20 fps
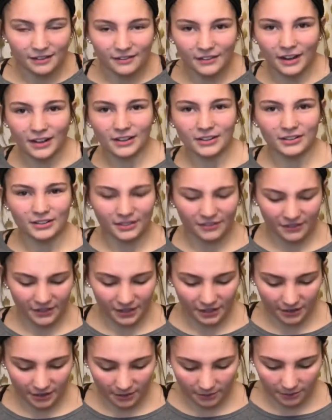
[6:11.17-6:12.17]
of followed the
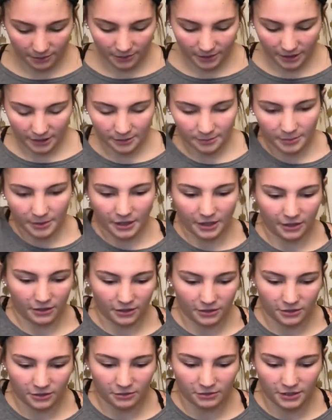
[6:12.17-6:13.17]
video that we watched, but I
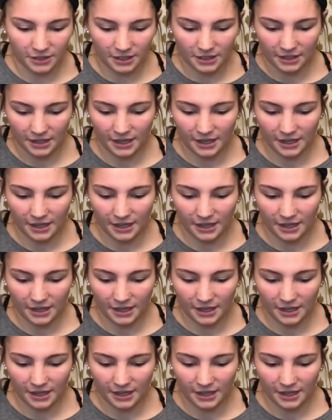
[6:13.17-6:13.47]
also didn't